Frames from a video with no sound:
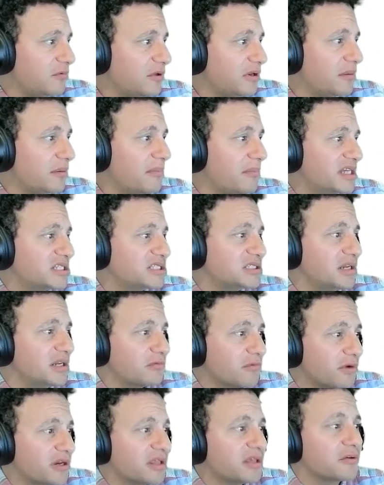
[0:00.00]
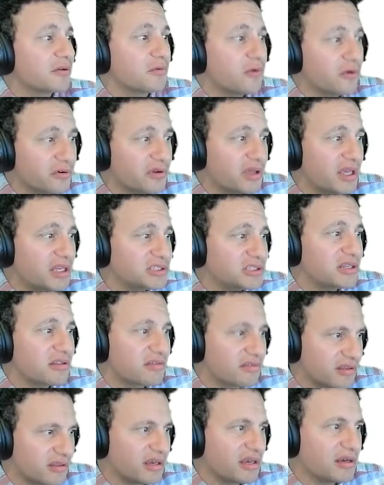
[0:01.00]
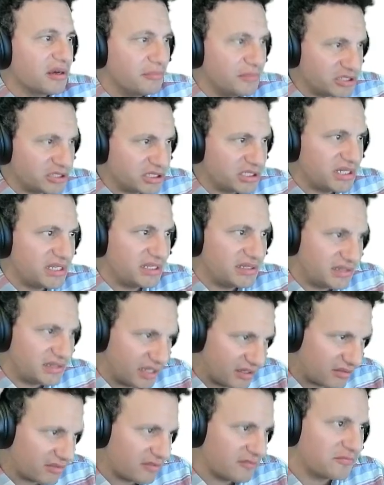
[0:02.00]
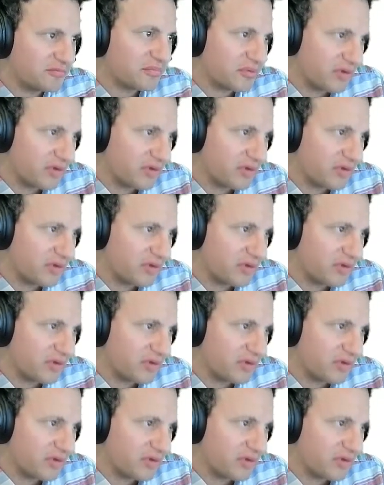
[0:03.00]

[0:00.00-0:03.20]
we'd imagine that running a rotary engine is still an emission-intensive